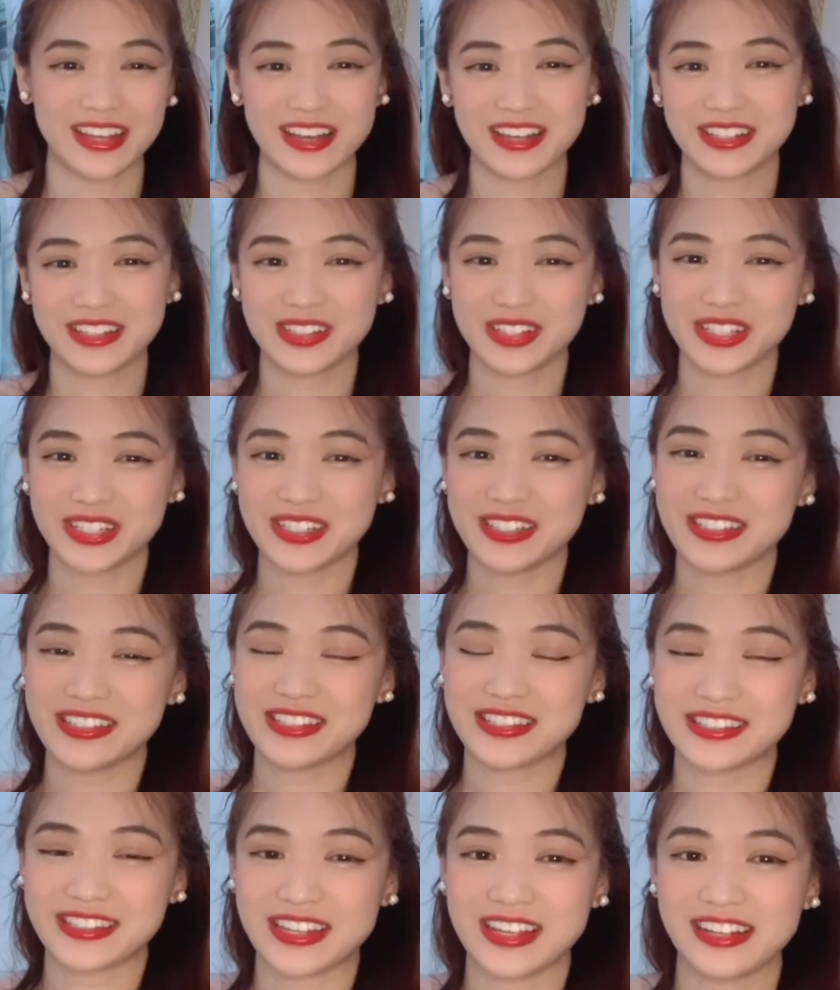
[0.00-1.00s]
She
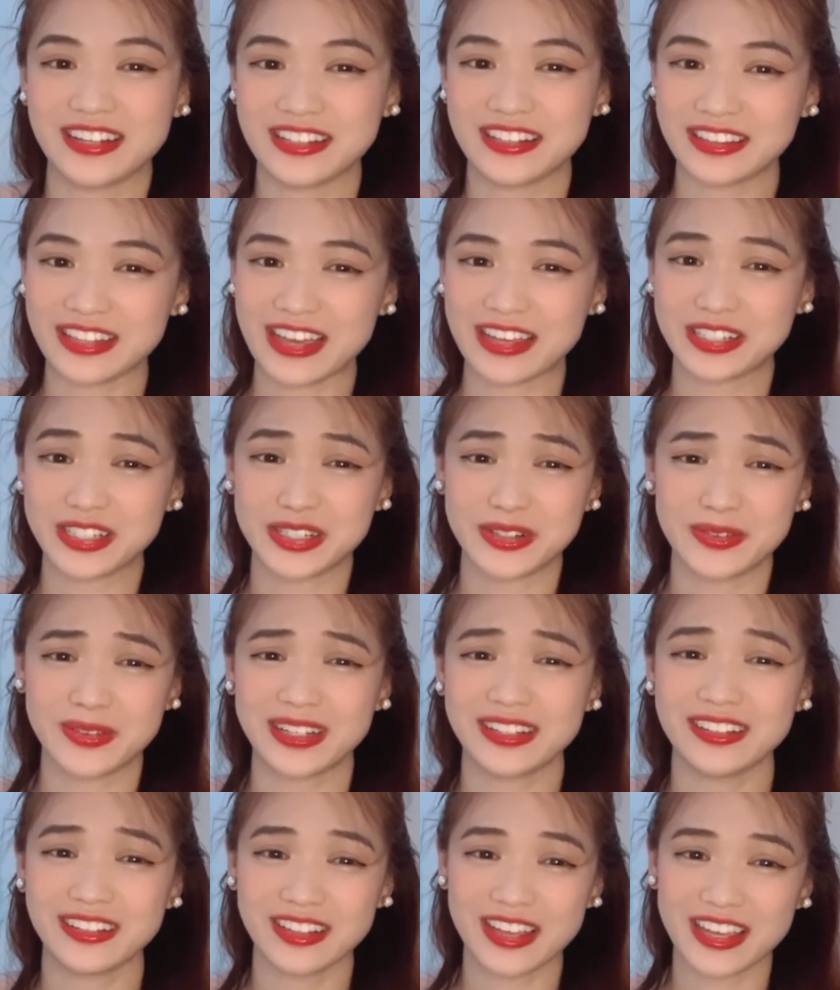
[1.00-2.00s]
stated that she really
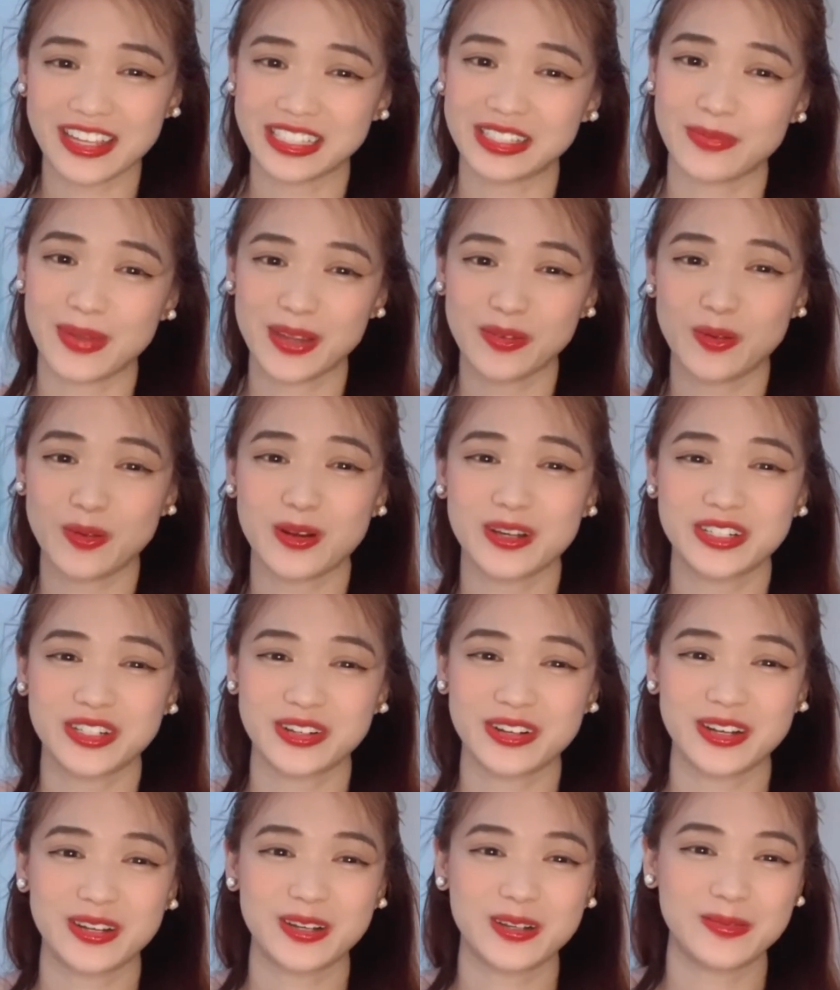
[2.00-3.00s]
likes my
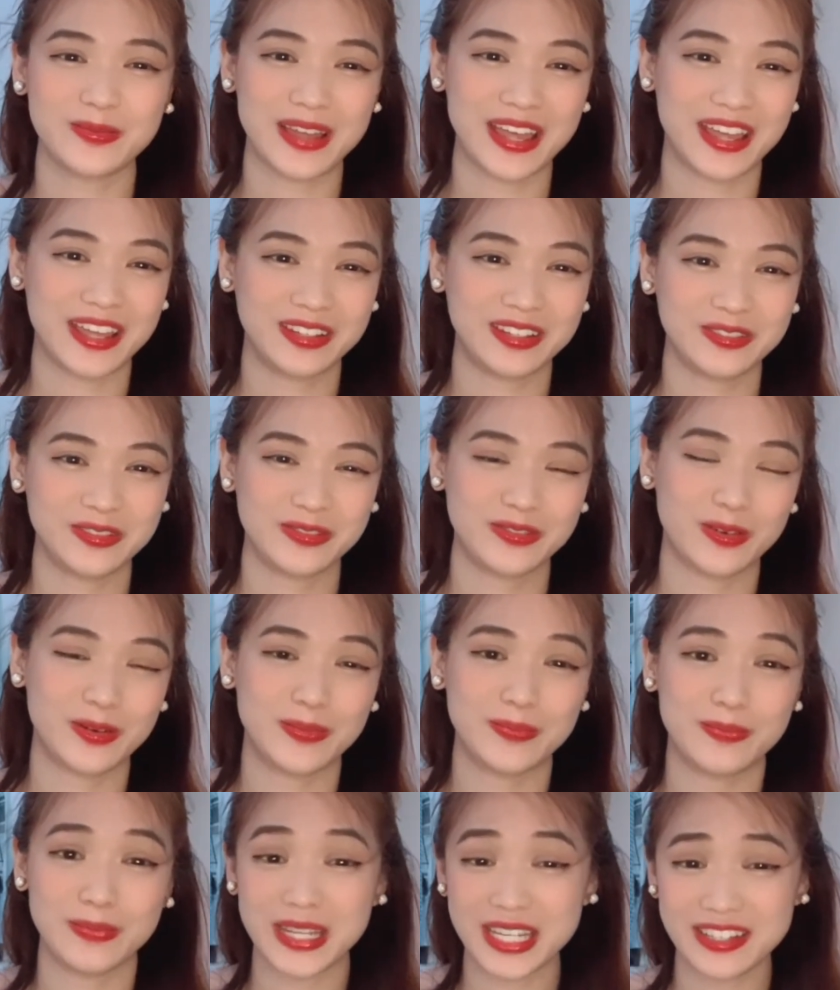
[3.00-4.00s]
wardrobe, and for
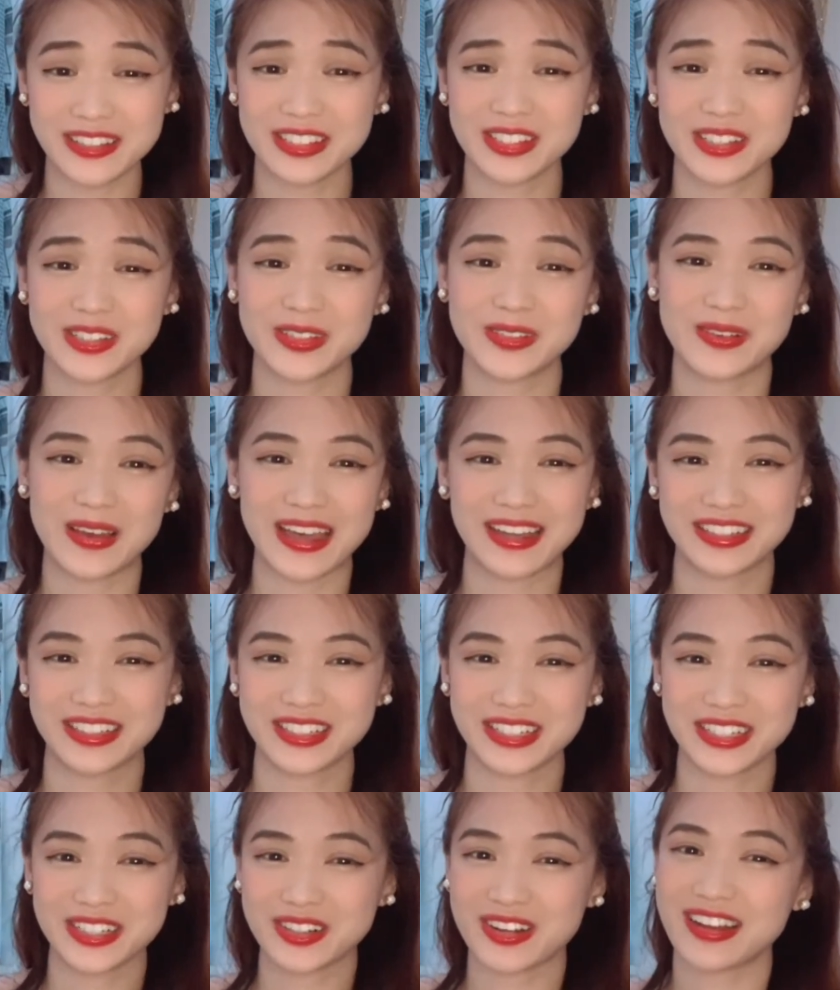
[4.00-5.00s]
me to actually
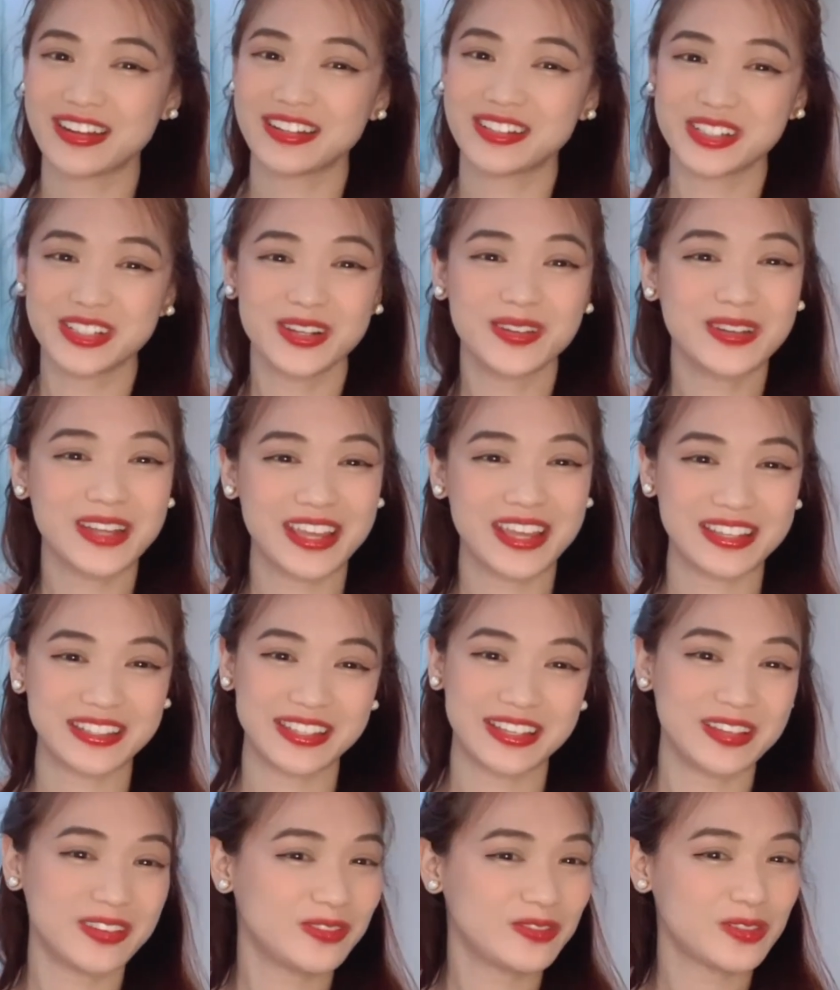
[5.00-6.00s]
try to showcase
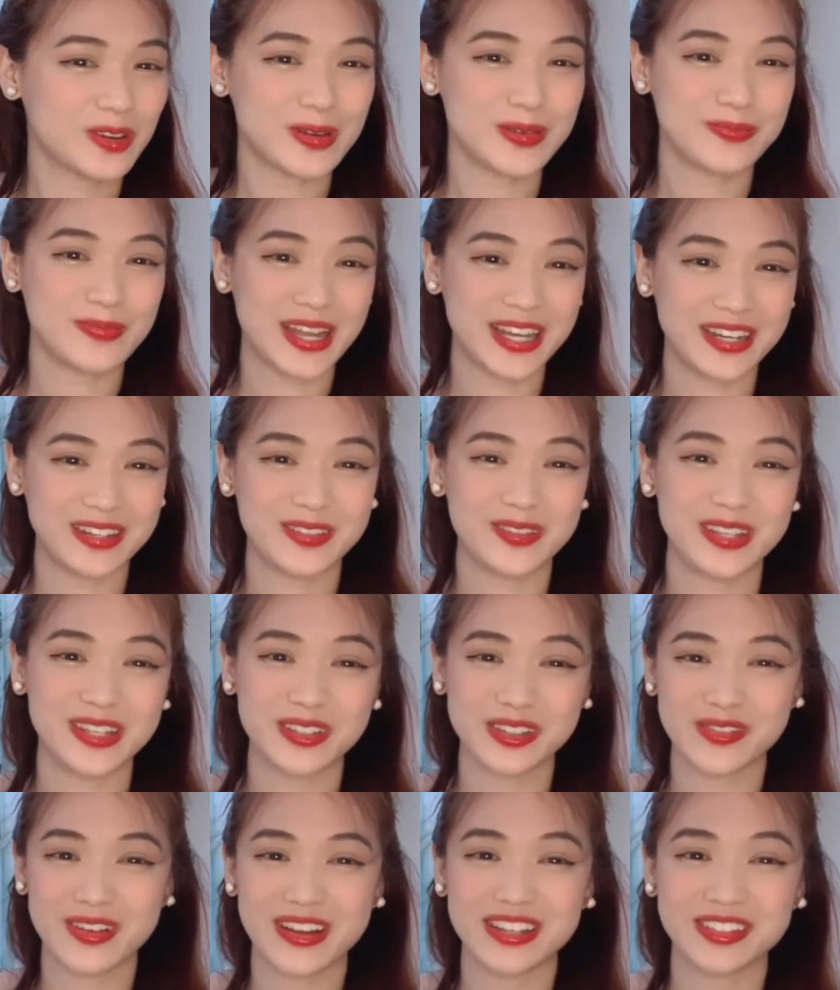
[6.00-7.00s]
it for my New Year's
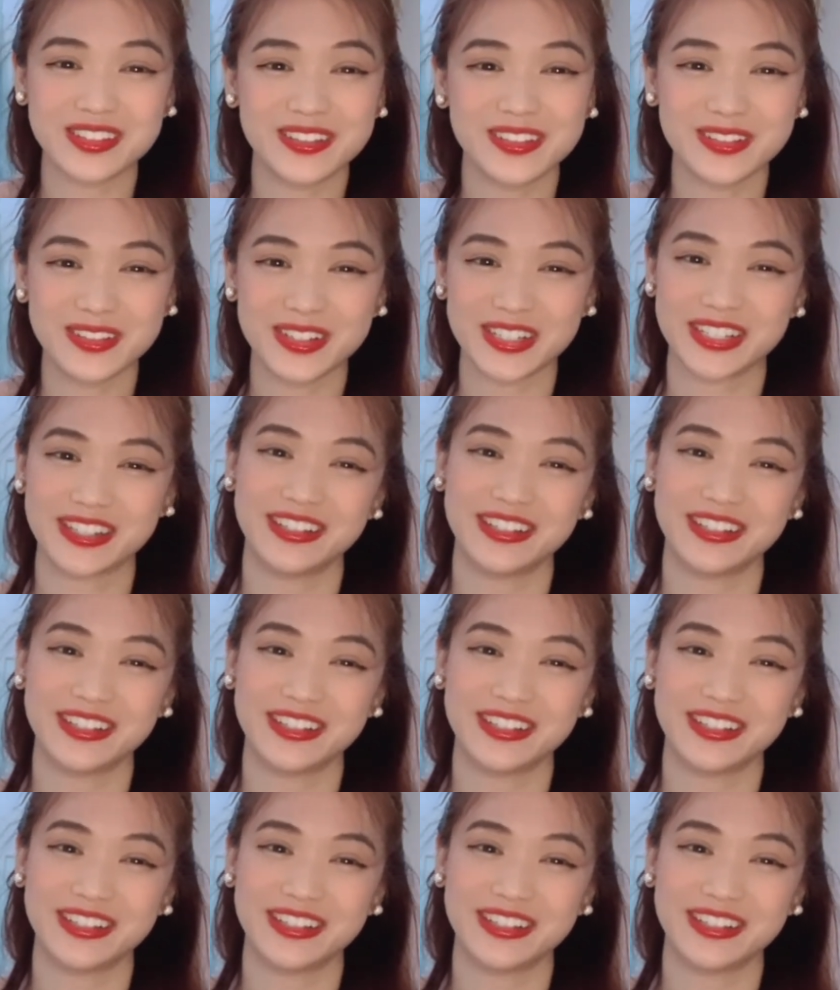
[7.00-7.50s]
resolution.